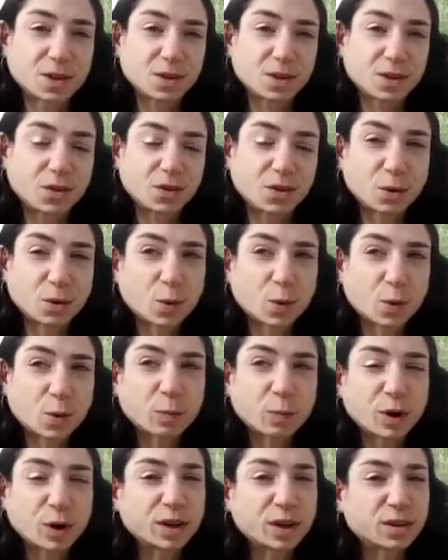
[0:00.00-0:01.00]
So a quick
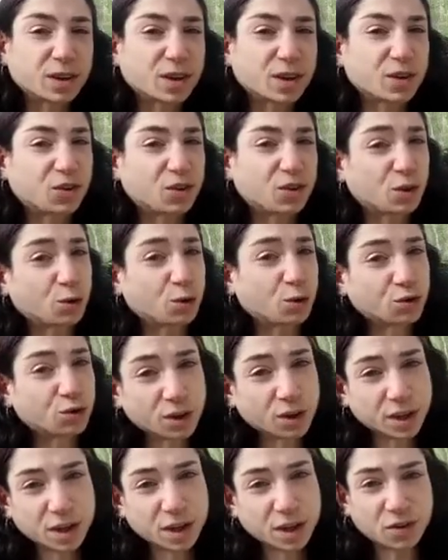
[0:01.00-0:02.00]
bread is
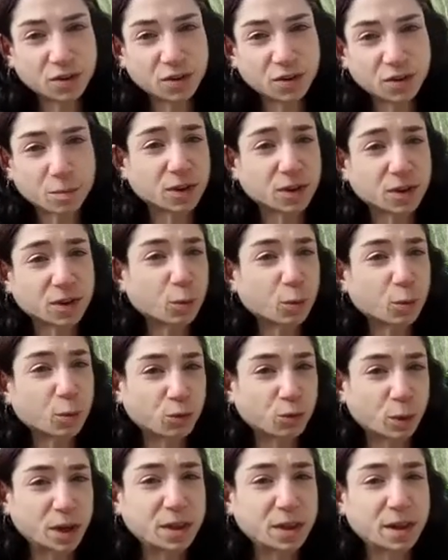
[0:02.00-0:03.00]
usually something that's more
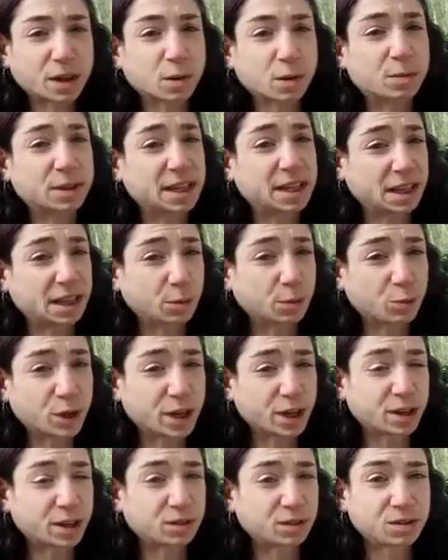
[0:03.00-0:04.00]
sweet, like a banana
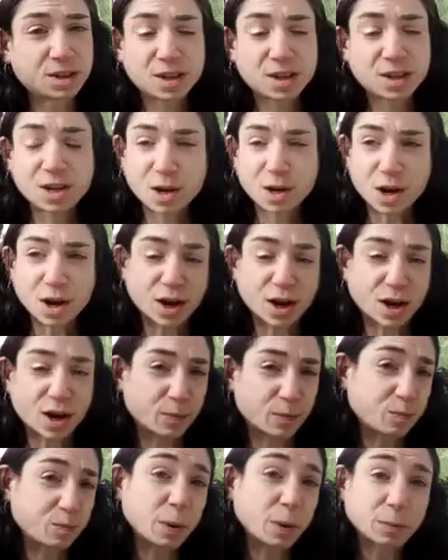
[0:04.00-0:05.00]
bread,
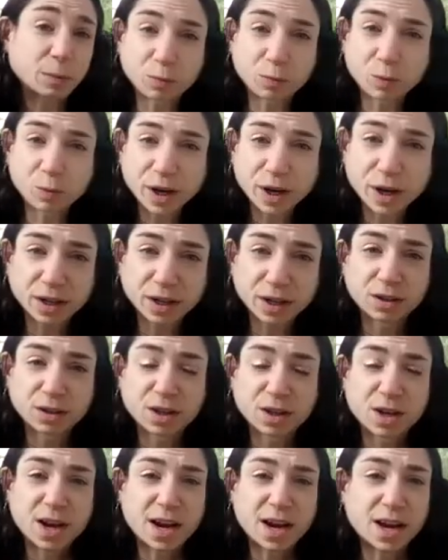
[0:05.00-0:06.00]
pumpkin bread,
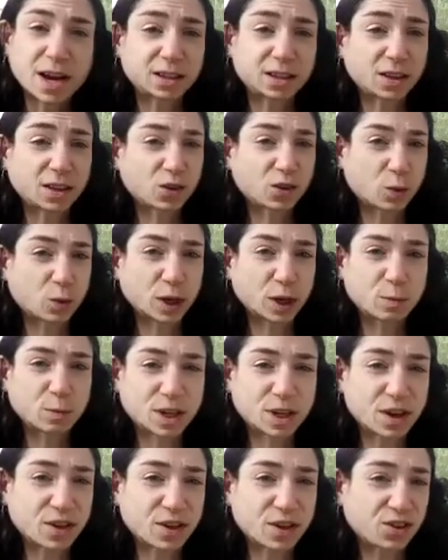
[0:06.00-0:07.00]
and it's quick
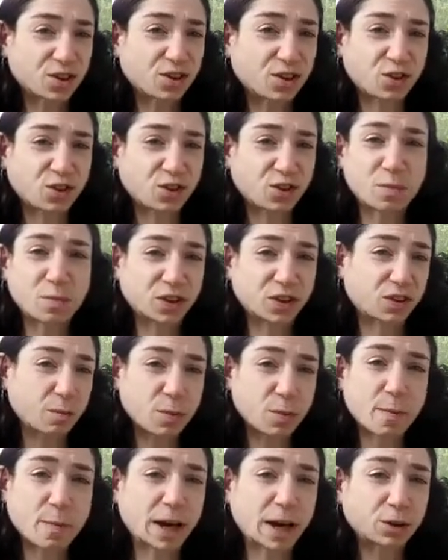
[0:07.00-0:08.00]
because you just mix
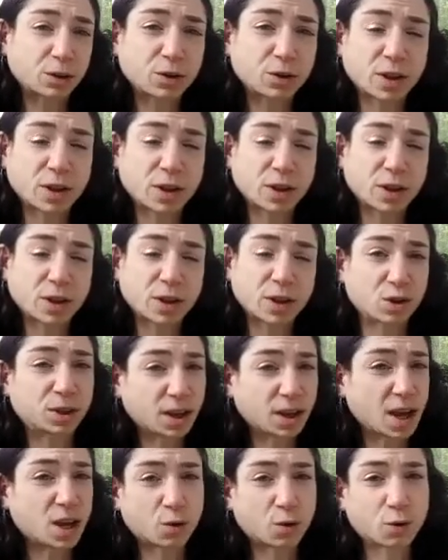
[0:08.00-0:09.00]
up the batter like you
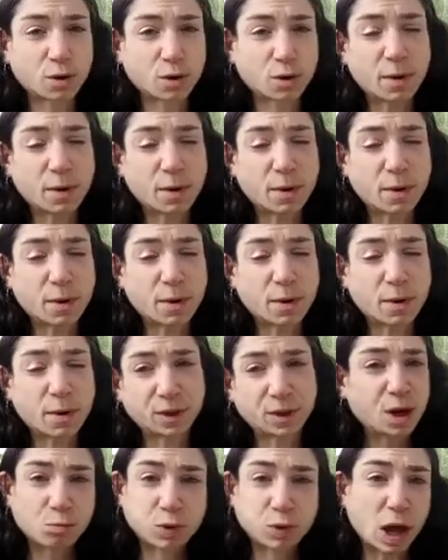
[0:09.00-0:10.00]
would a cake or a
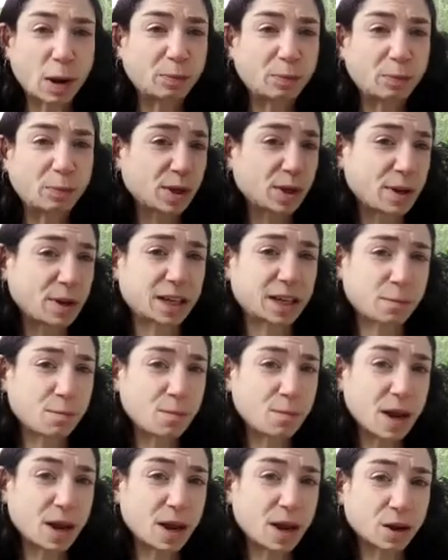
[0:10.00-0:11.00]
muffin, plop it in the
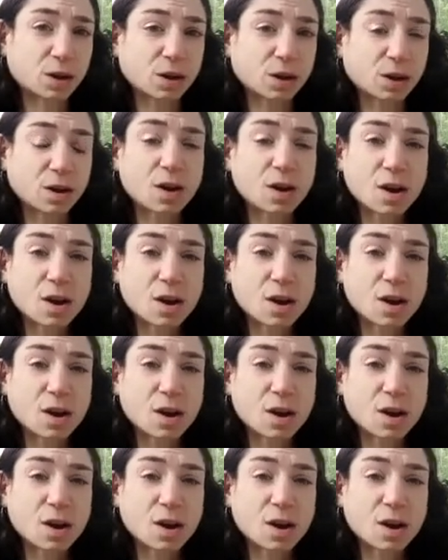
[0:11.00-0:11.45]
pan and bake.